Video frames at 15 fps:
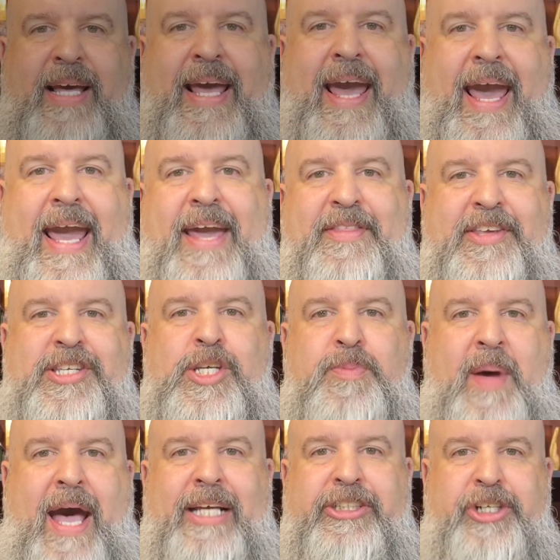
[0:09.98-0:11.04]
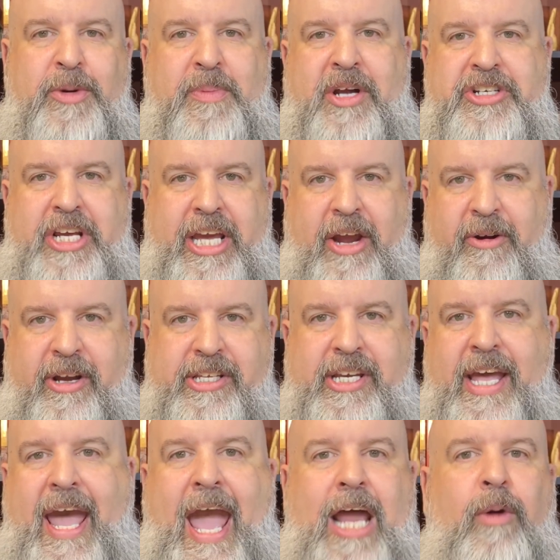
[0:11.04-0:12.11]
Hey, this is Pastor Bunjee Garrett,
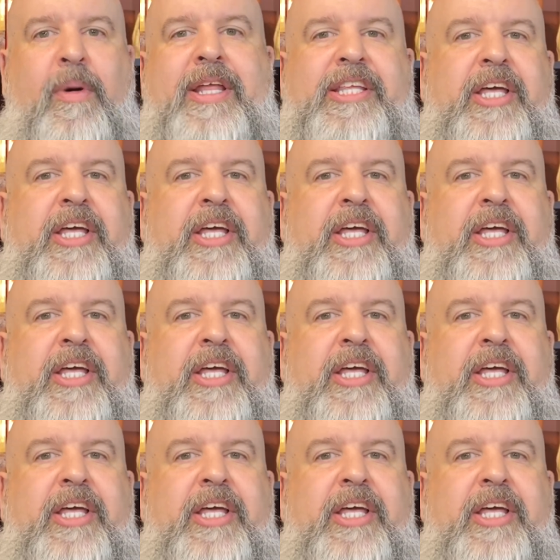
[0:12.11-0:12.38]
and I want to